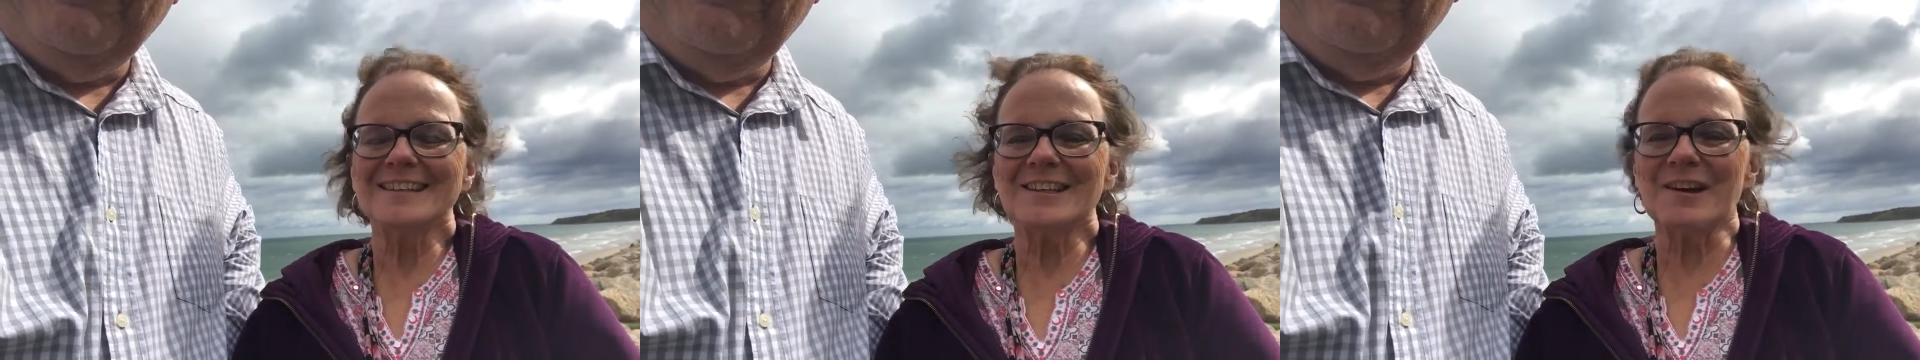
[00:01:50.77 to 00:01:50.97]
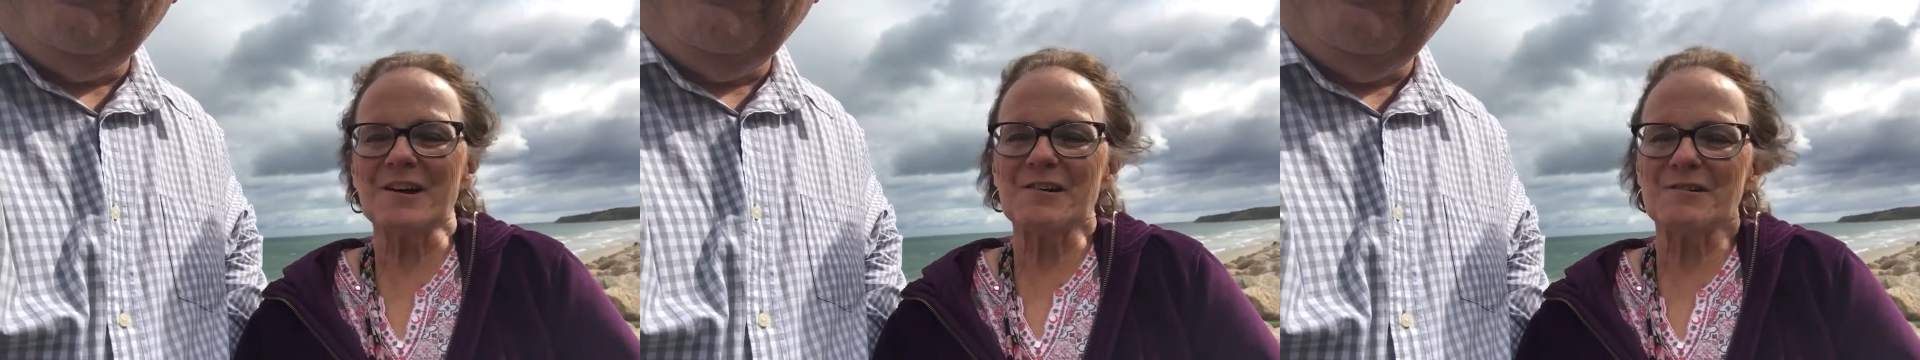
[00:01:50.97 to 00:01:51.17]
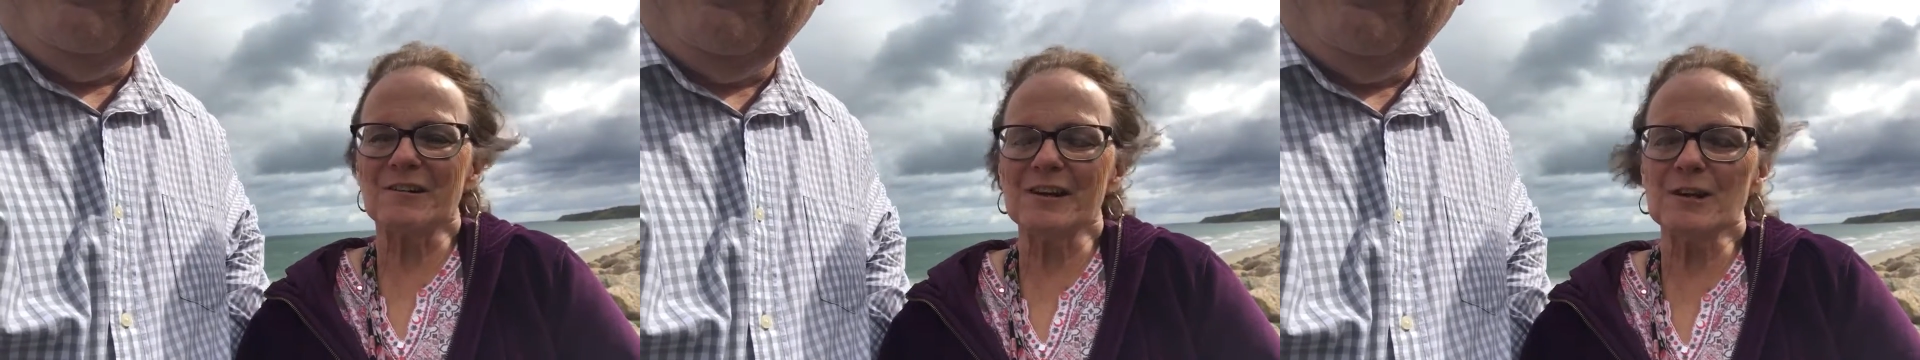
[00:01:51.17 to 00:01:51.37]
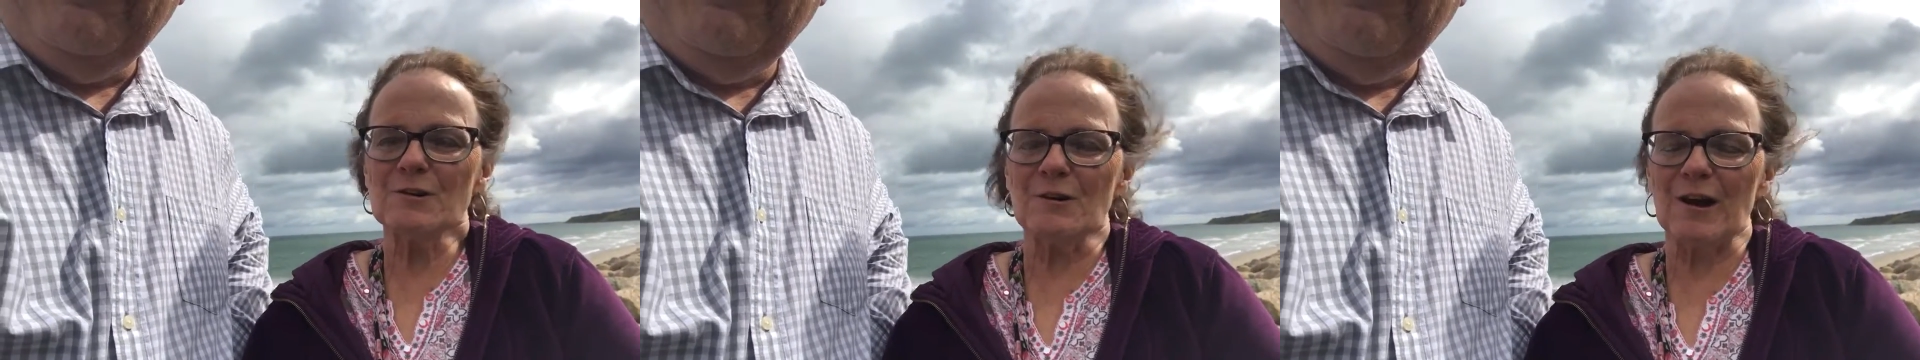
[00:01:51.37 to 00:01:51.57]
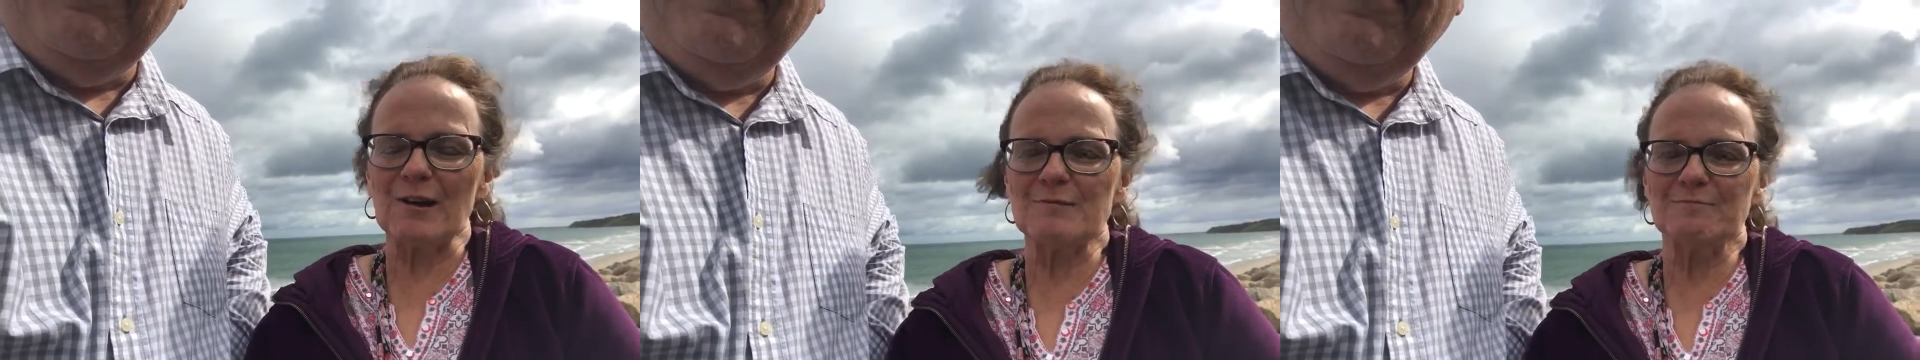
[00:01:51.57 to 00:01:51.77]
So
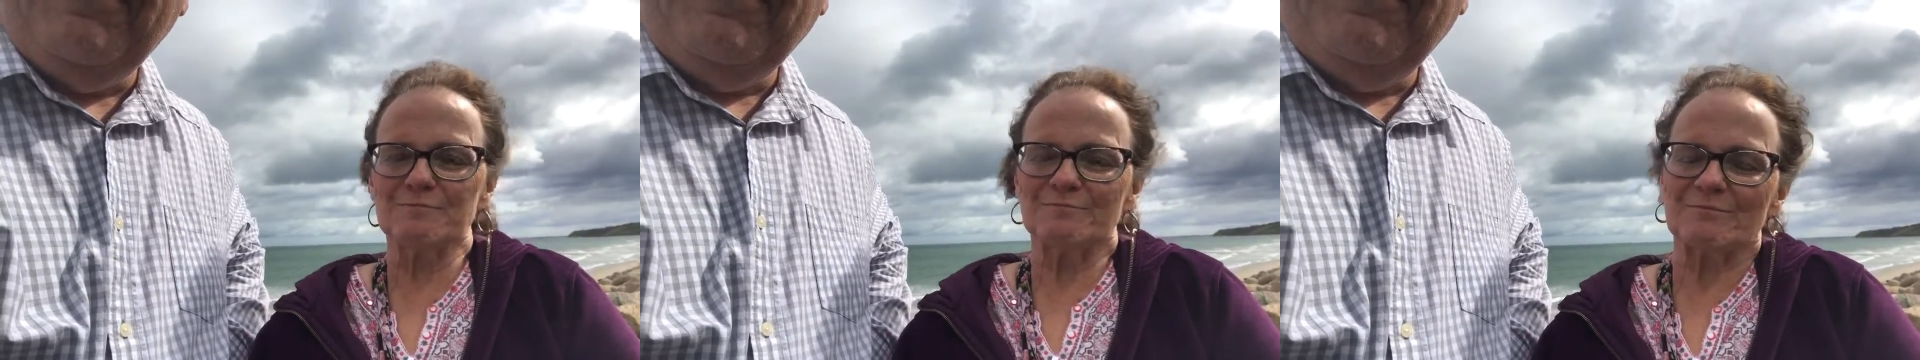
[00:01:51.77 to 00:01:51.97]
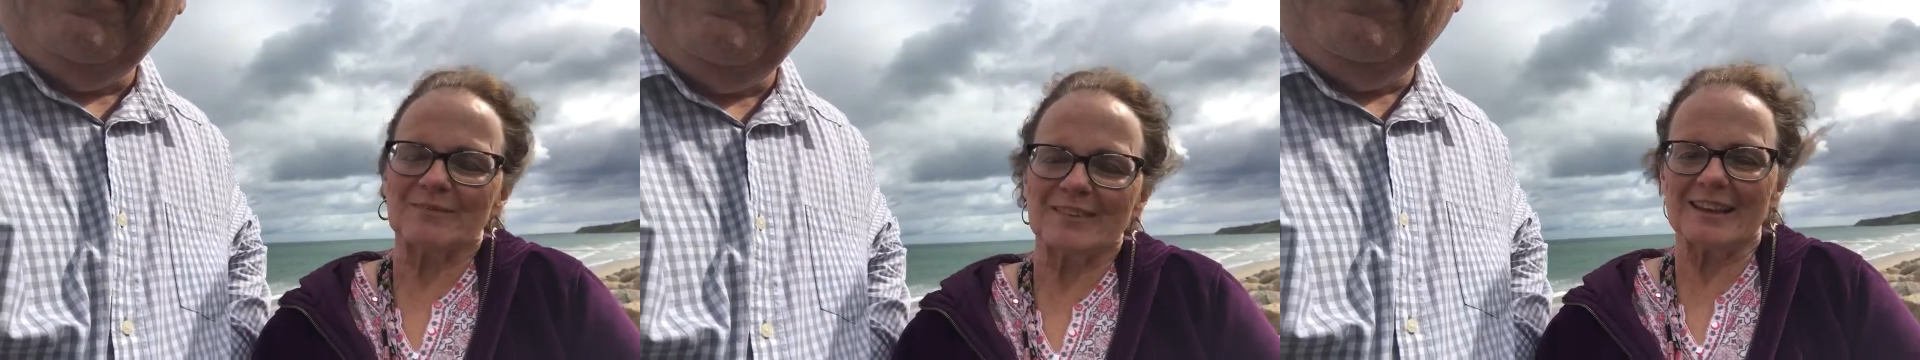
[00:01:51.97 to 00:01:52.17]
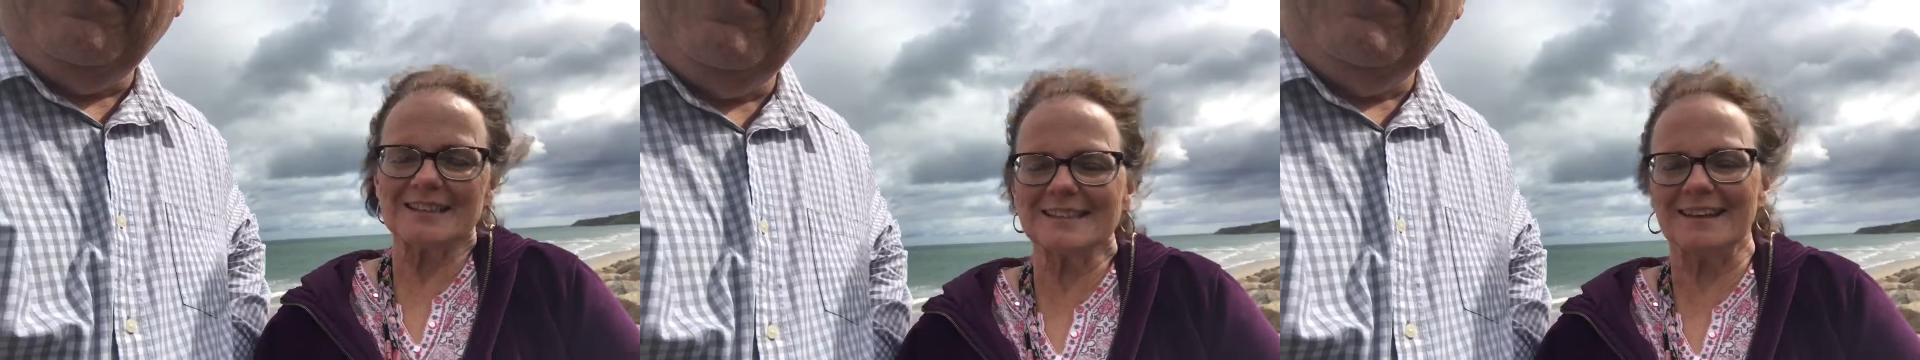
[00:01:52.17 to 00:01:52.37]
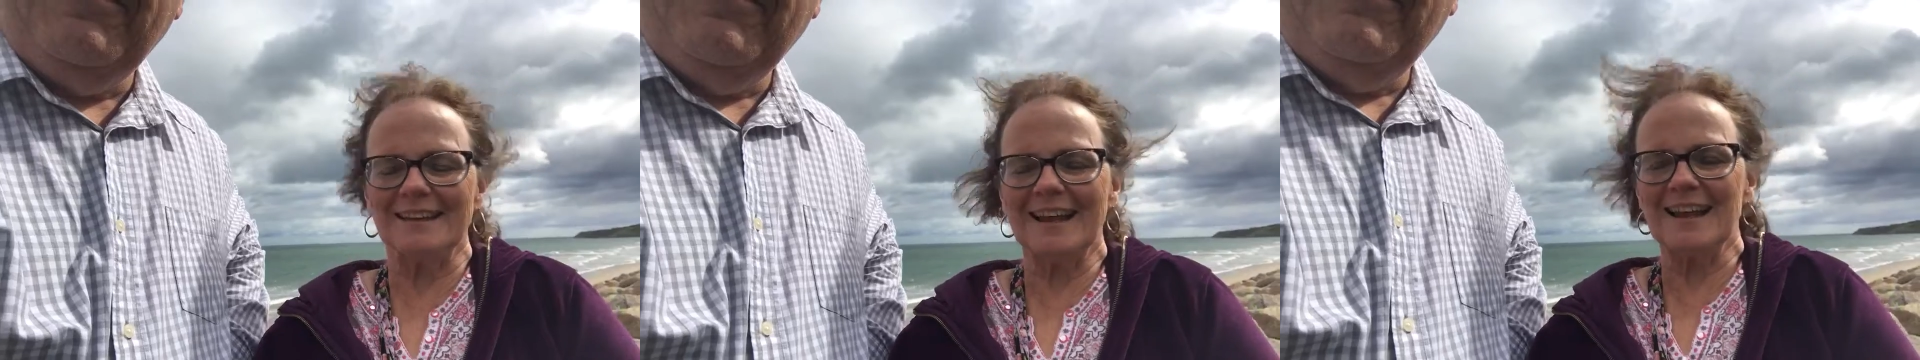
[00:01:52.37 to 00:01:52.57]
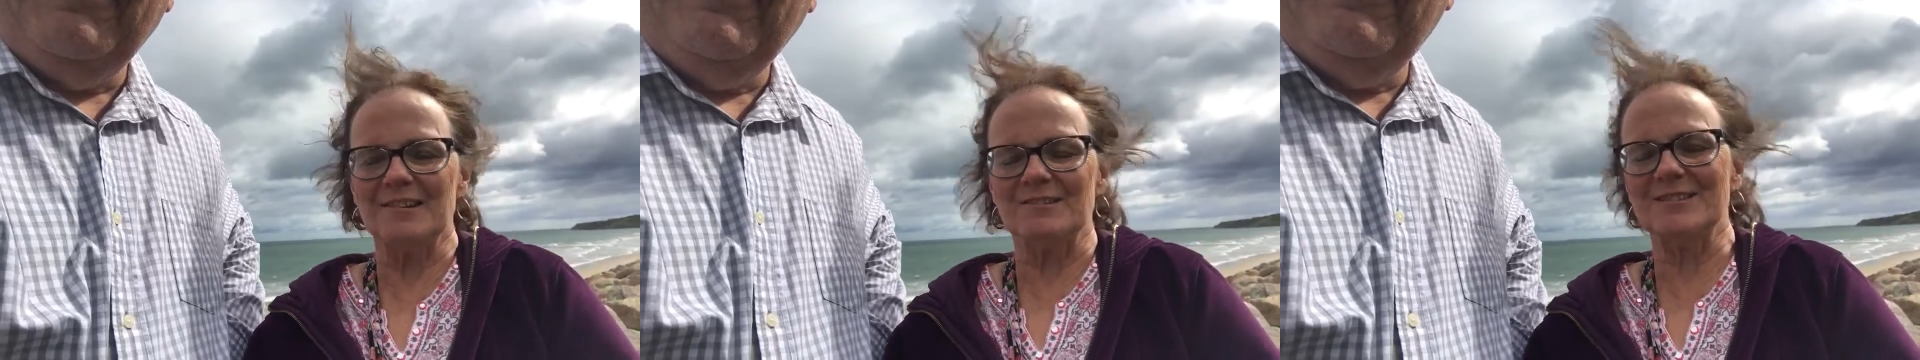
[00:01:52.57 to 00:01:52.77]
anyway, that's all
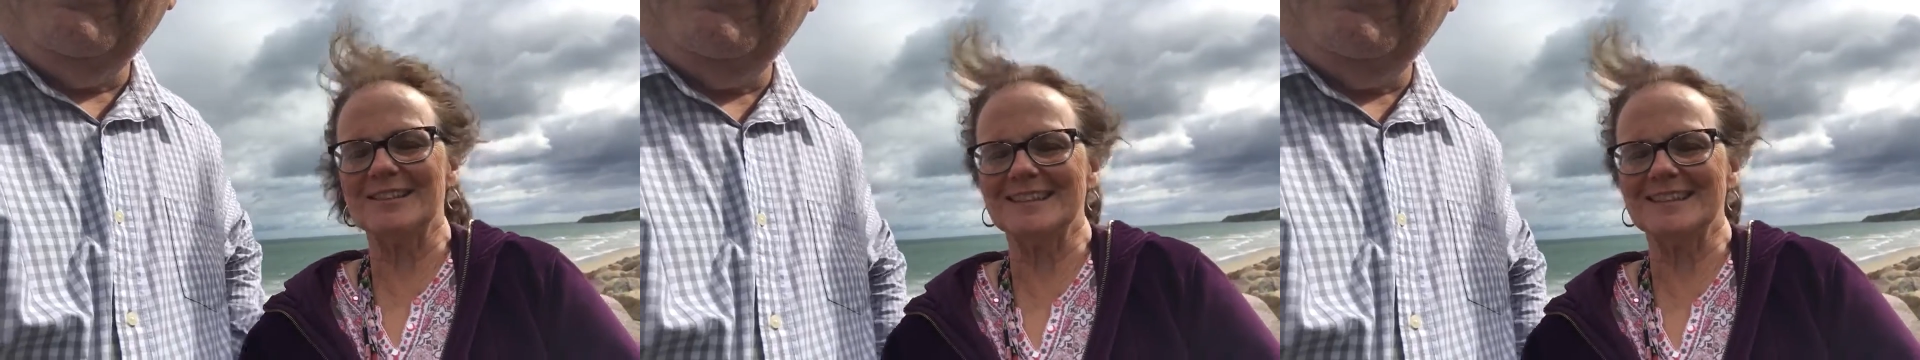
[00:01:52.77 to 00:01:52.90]
I have